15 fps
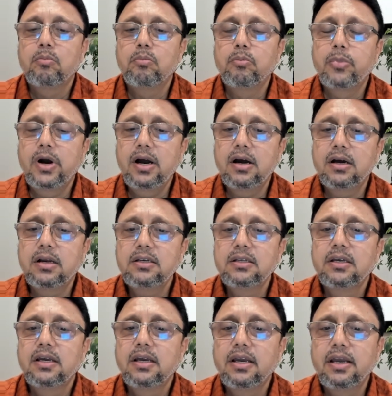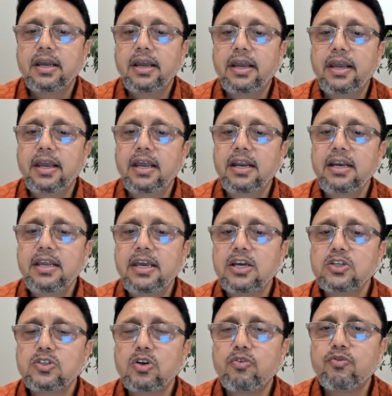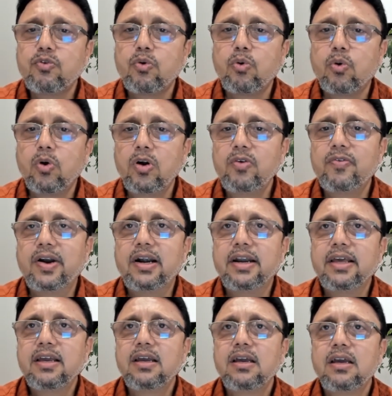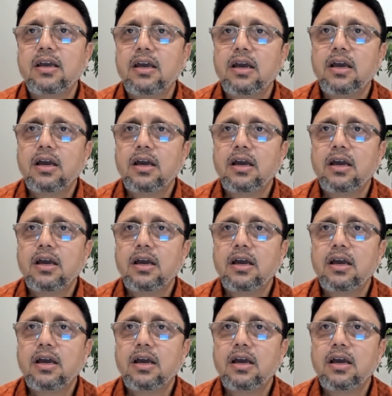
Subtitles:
But in case of cold welding,